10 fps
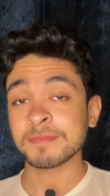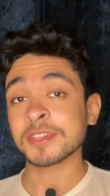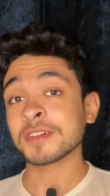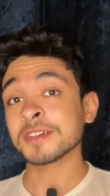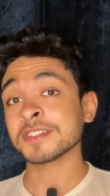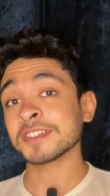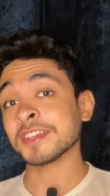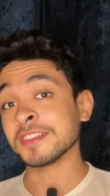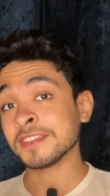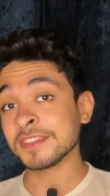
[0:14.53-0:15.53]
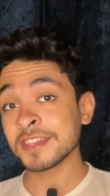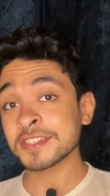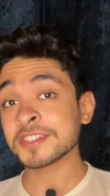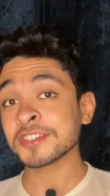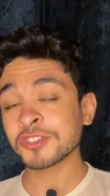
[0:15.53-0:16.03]
Because in
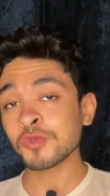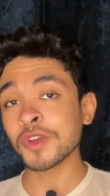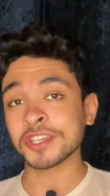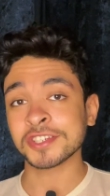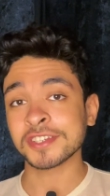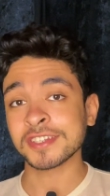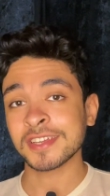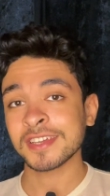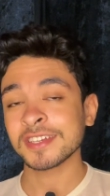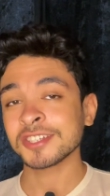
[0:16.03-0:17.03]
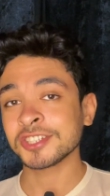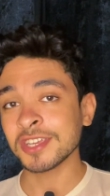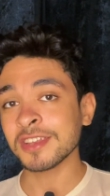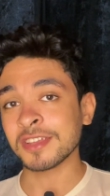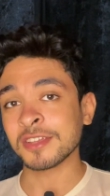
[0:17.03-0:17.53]
this situation,
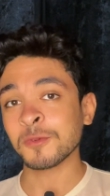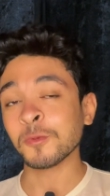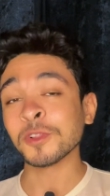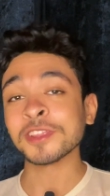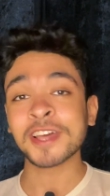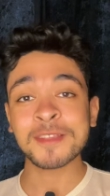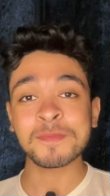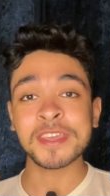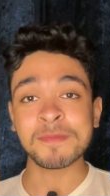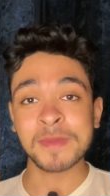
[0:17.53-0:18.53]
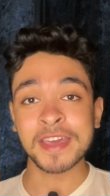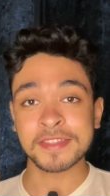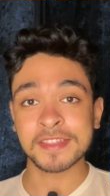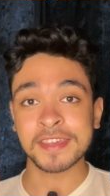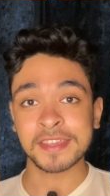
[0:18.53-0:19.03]
cheating will not be a
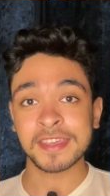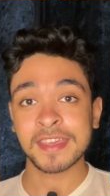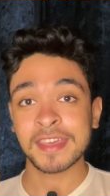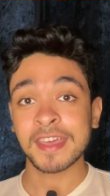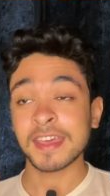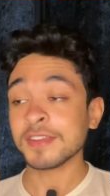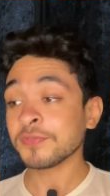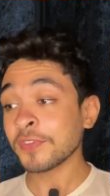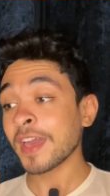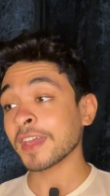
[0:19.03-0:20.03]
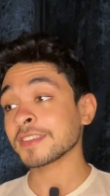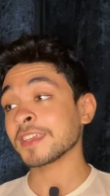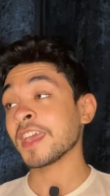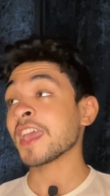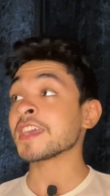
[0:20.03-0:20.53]
bad thing. In
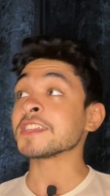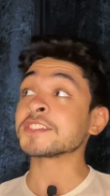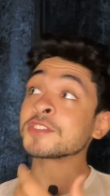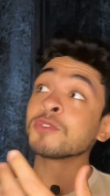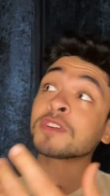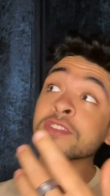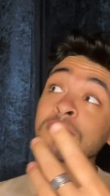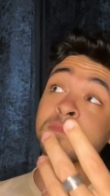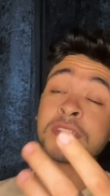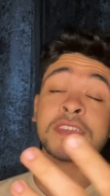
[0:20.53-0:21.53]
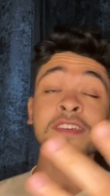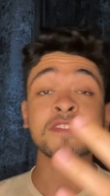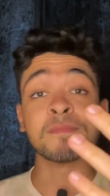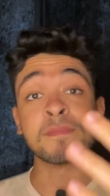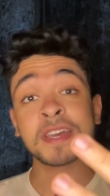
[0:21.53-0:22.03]
fact, it's going to
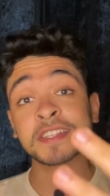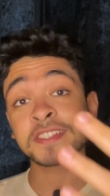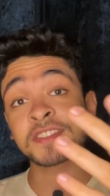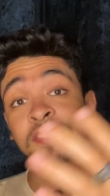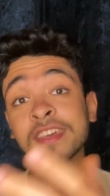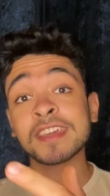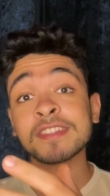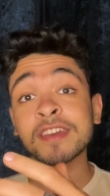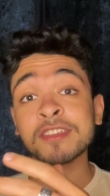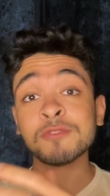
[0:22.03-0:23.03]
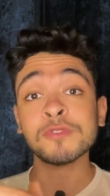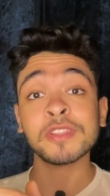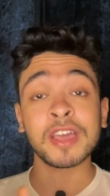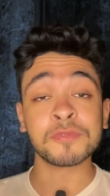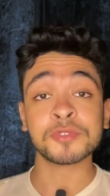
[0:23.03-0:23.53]
be the best thing that you
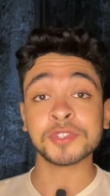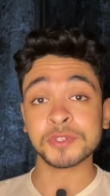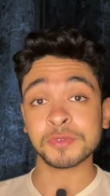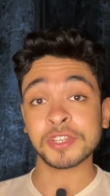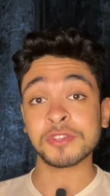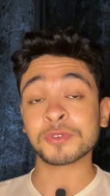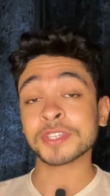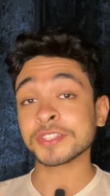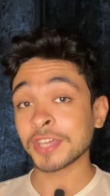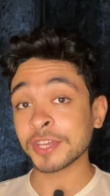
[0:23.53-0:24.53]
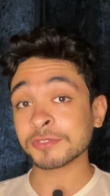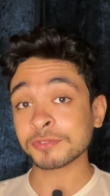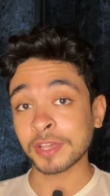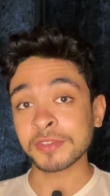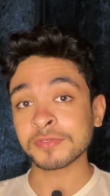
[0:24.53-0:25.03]
will ever do in your
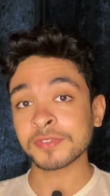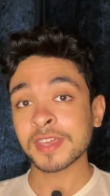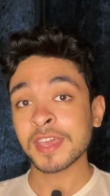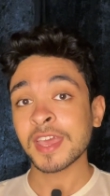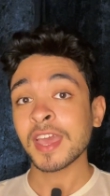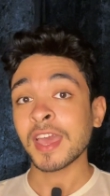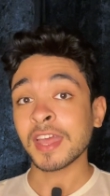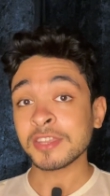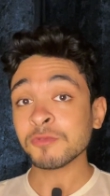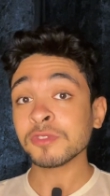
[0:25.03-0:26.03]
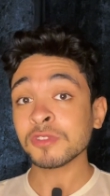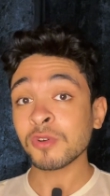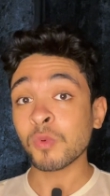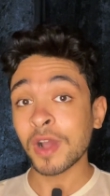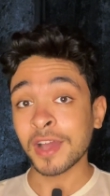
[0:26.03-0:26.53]
entire life. And you will
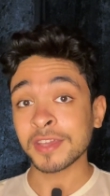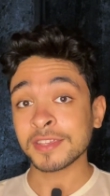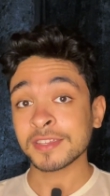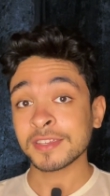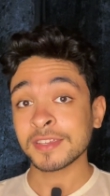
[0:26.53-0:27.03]
know why.